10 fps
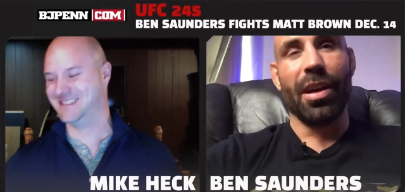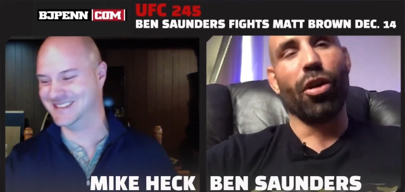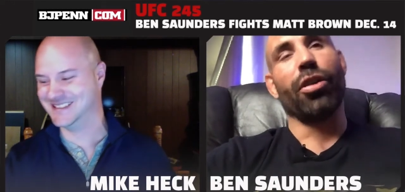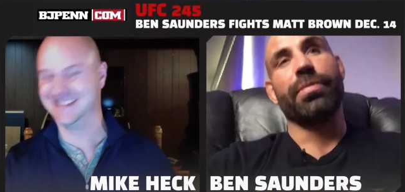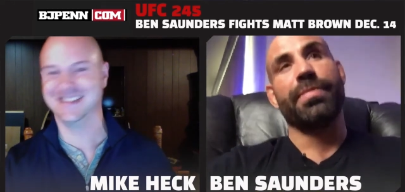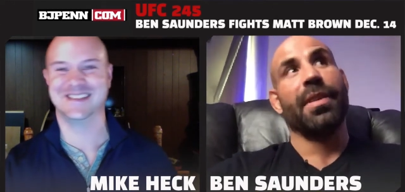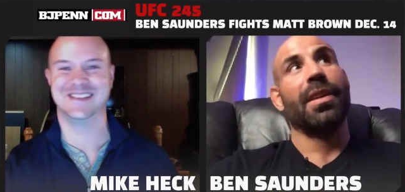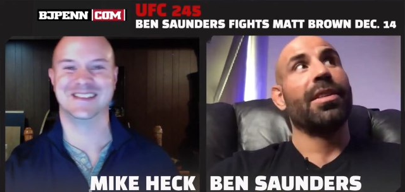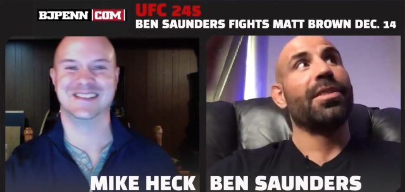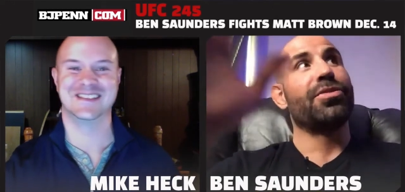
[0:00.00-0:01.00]
Speaker 1: I, or
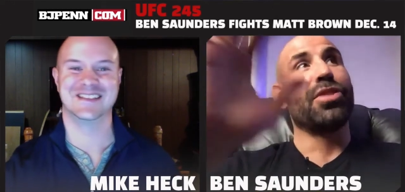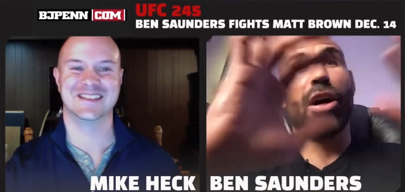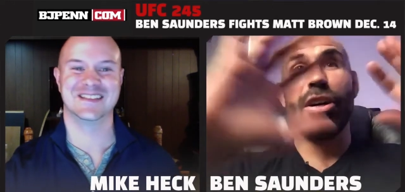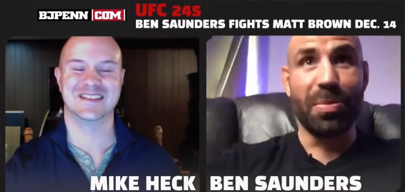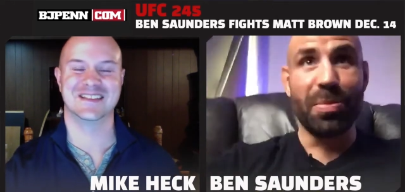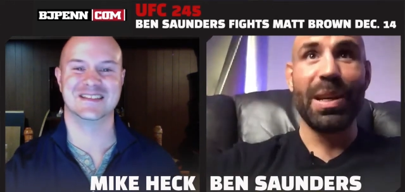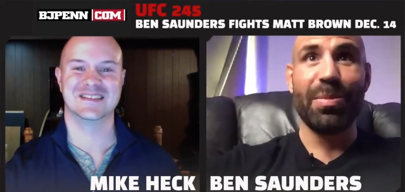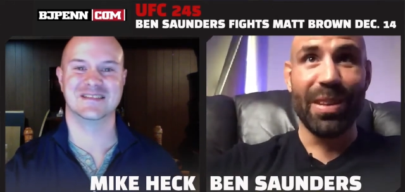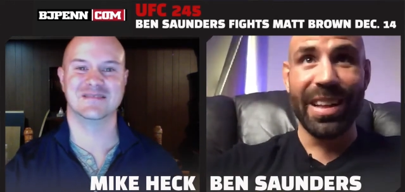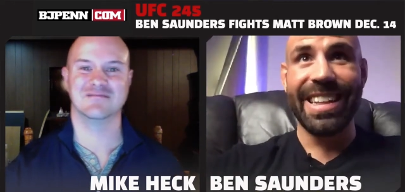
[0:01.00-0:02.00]
tons of
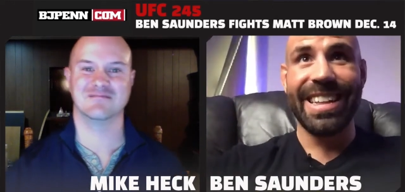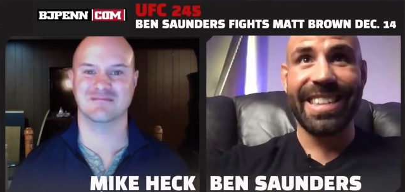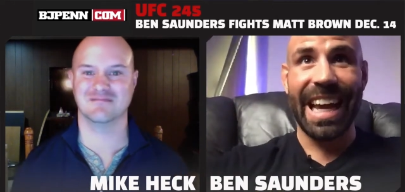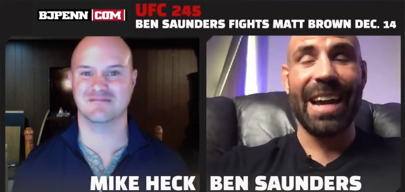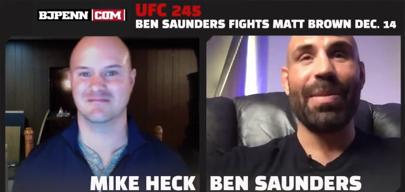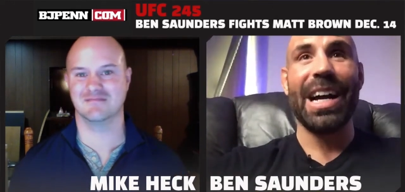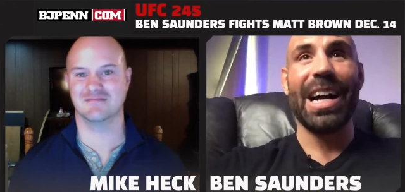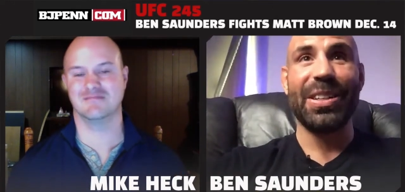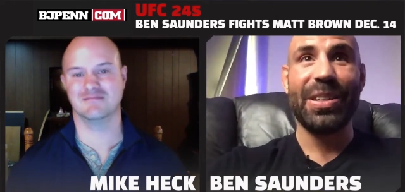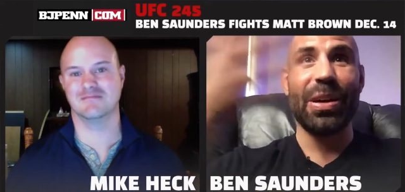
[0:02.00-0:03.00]
people in this game
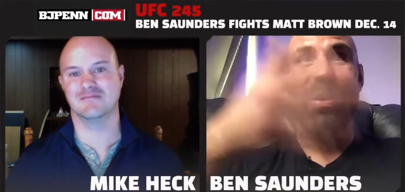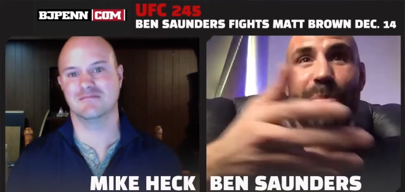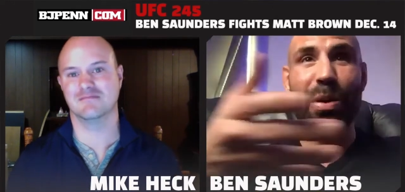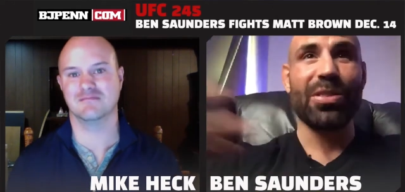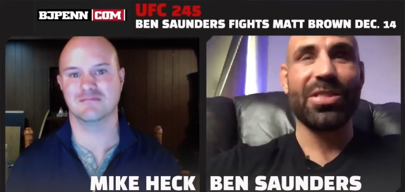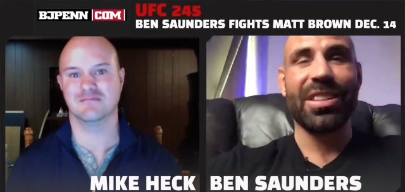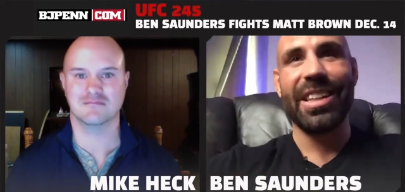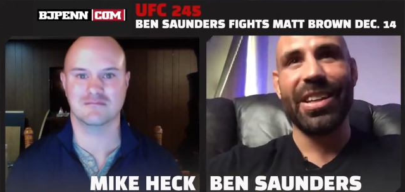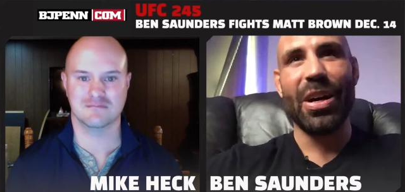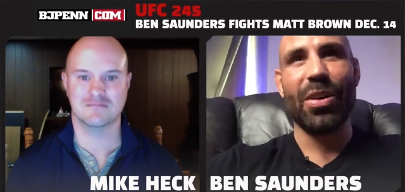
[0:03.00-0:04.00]
I don't
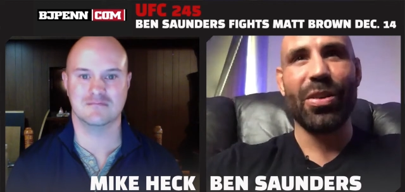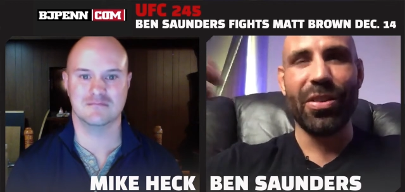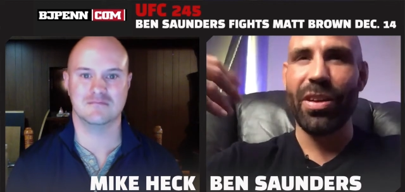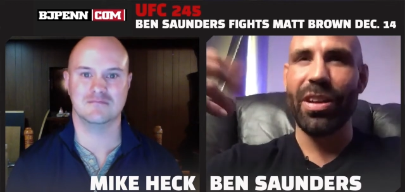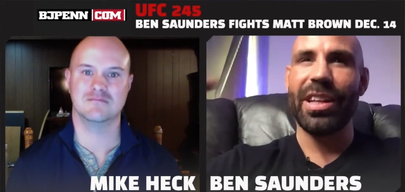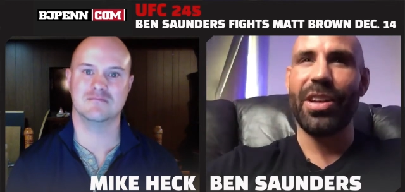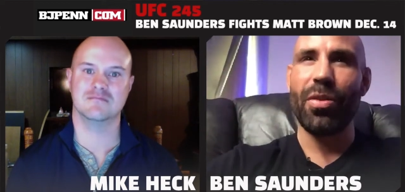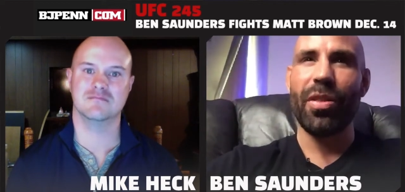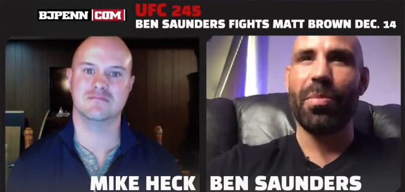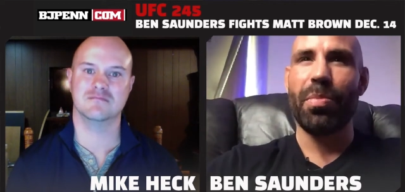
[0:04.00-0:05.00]
personally know to really
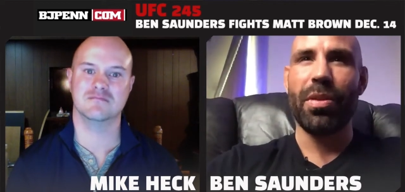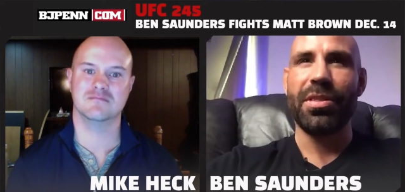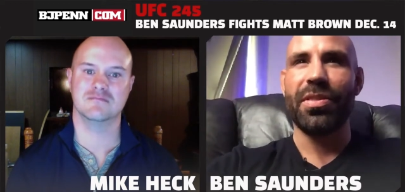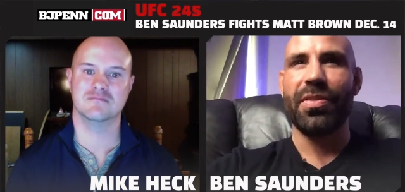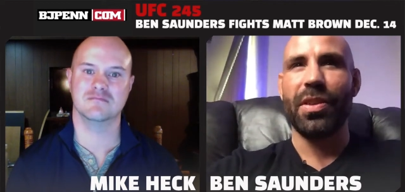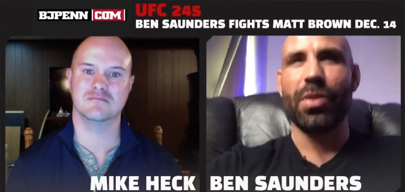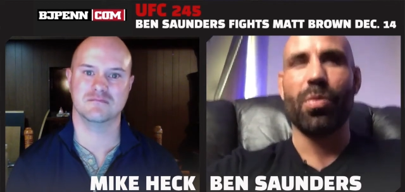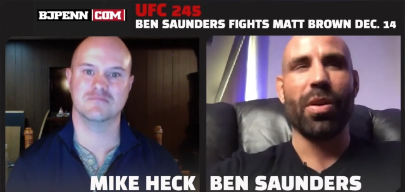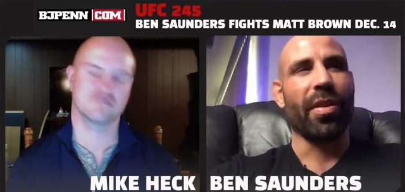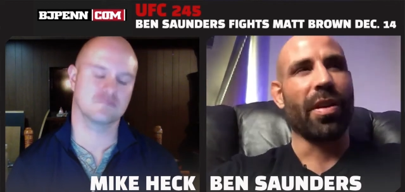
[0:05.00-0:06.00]
know their points of view
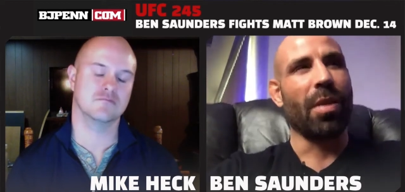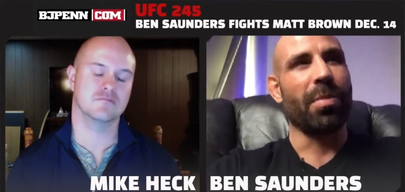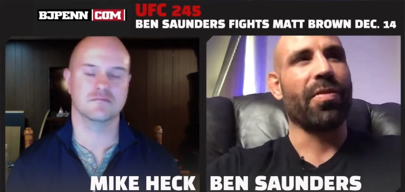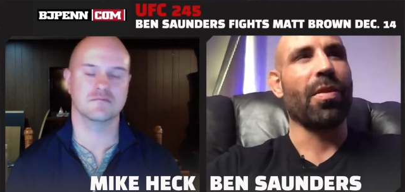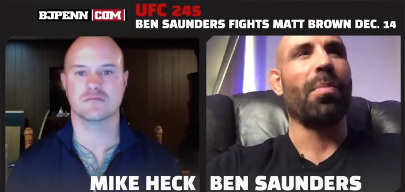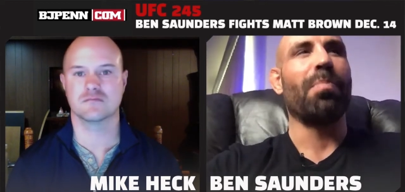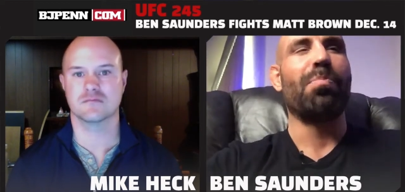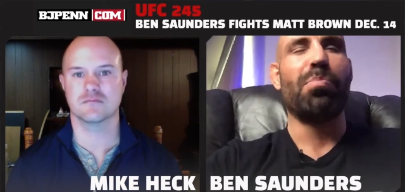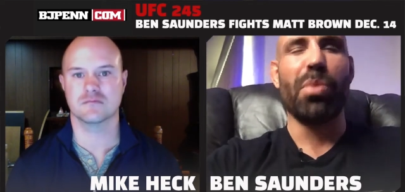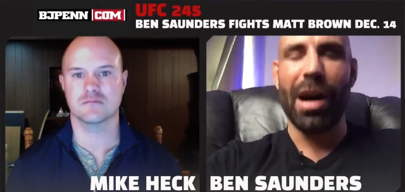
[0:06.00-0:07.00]
and where they're coming
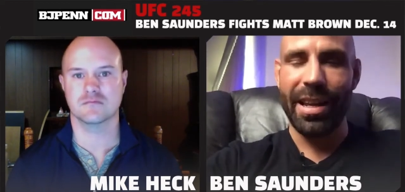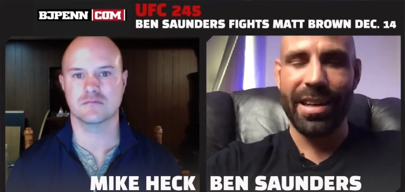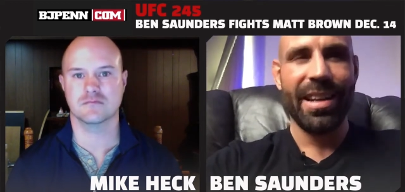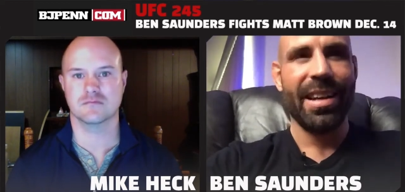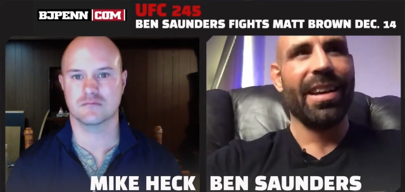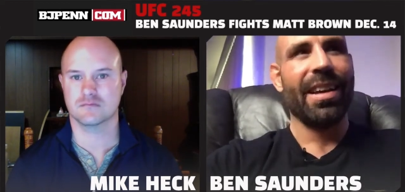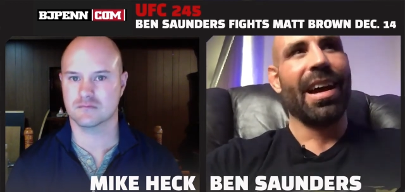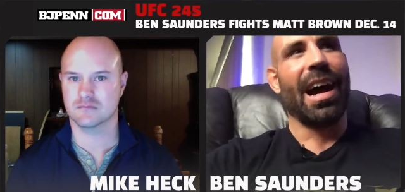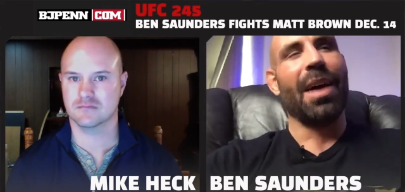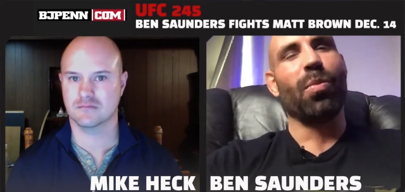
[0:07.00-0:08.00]
from. But
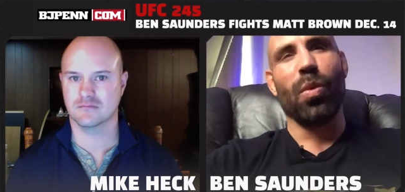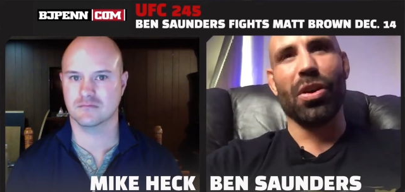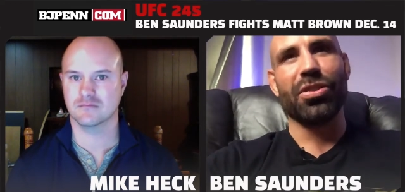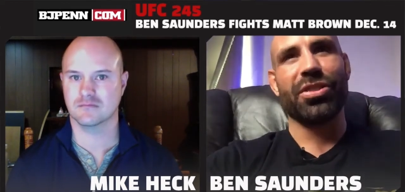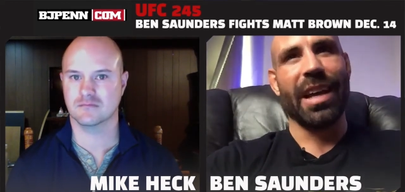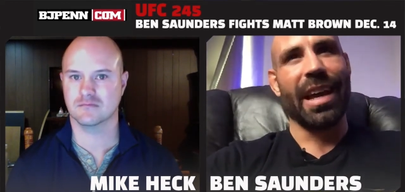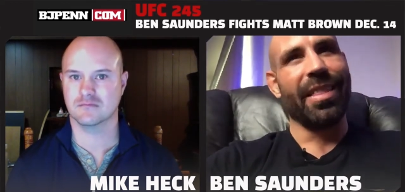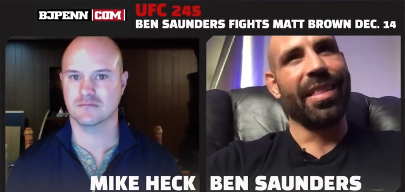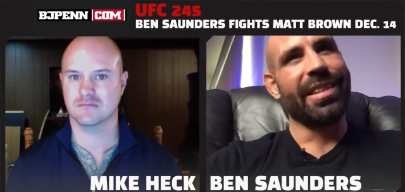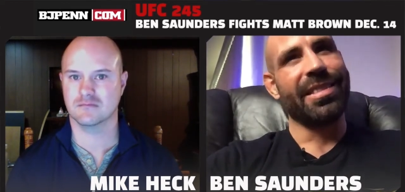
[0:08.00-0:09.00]
I will say
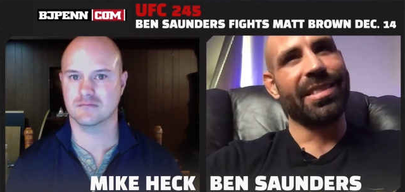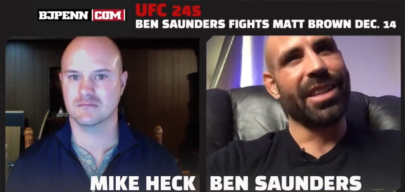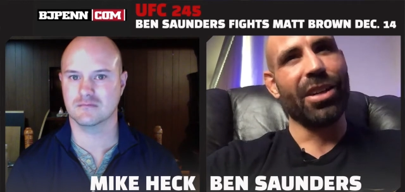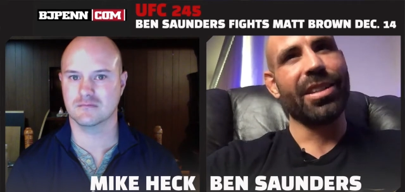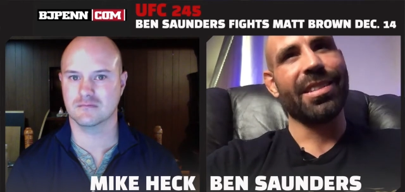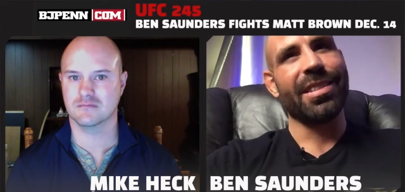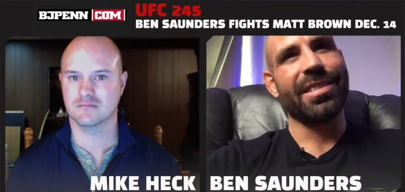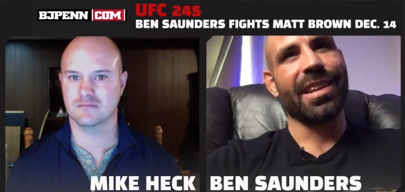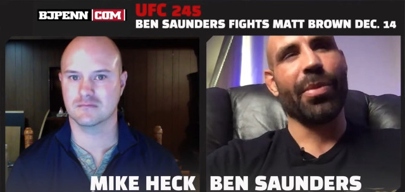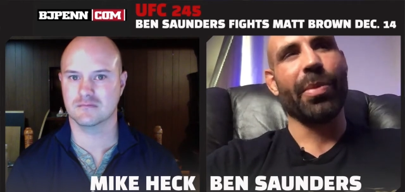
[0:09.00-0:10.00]
these young
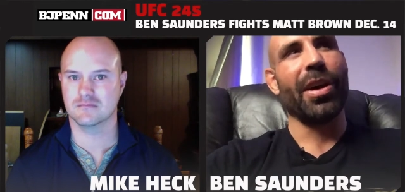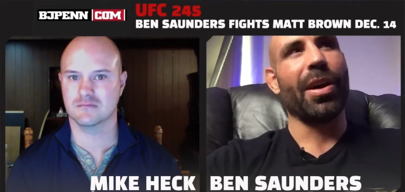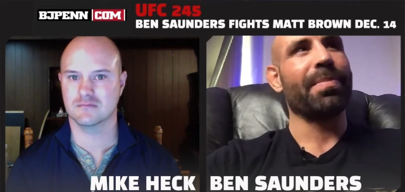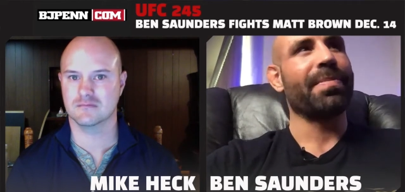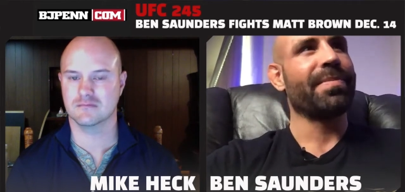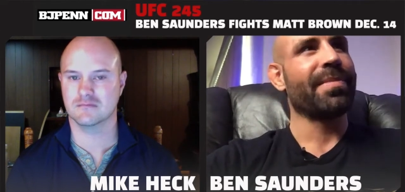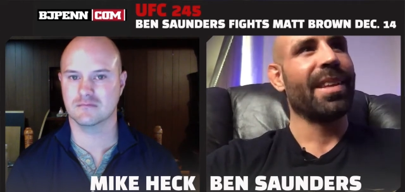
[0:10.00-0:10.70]
guns coming up,